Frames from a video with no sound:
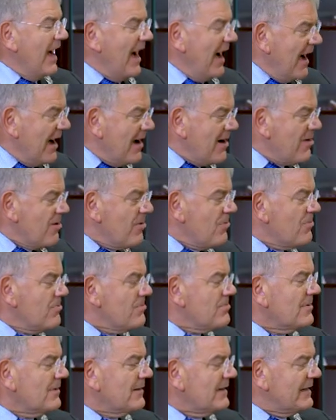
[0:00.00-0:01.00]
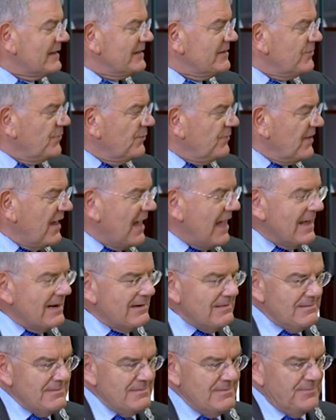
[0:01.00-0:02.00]
how can you
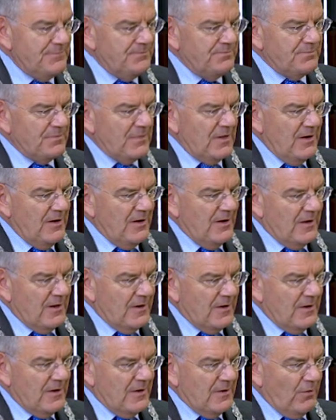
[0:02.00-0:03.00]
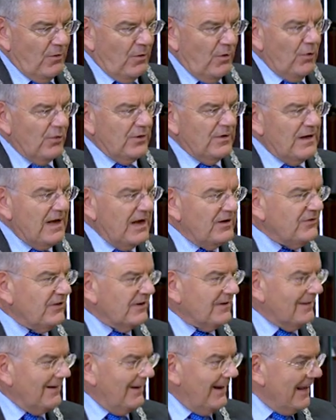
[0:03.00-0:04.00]
then organize a
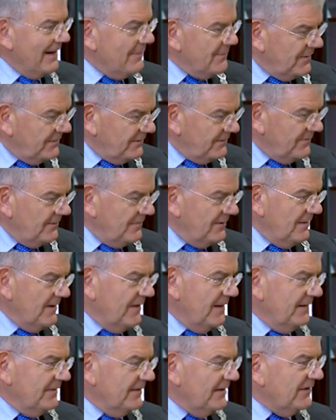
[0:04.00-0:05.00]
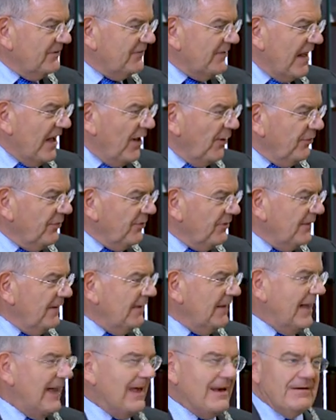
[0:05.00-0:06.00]
climate that is
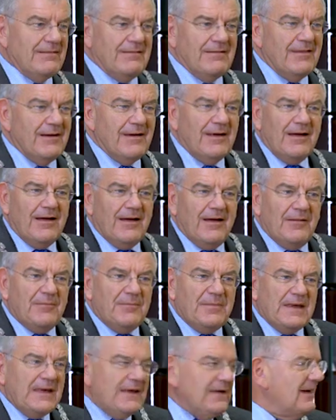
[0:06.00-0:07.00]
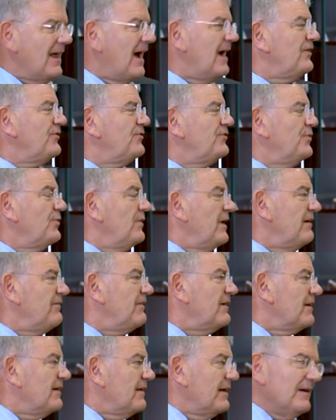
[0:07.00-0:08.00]
healthy and being nice to live
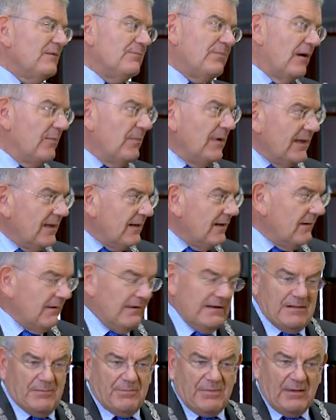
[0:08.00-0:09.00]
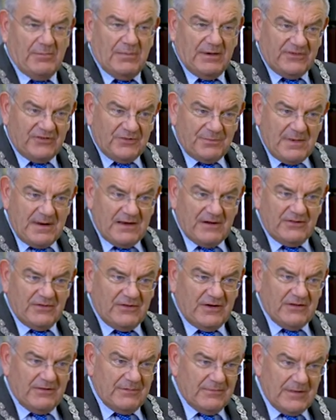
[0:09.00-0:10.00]
in the public
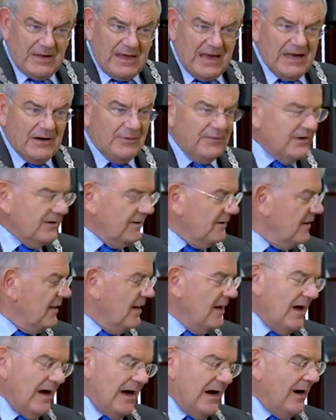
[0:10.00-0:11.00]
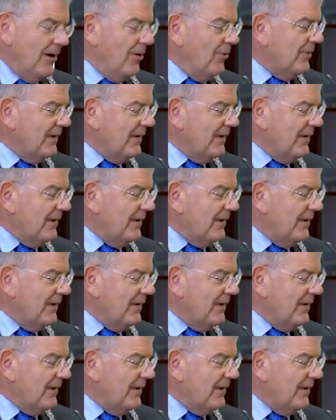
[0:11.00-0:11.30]
area? How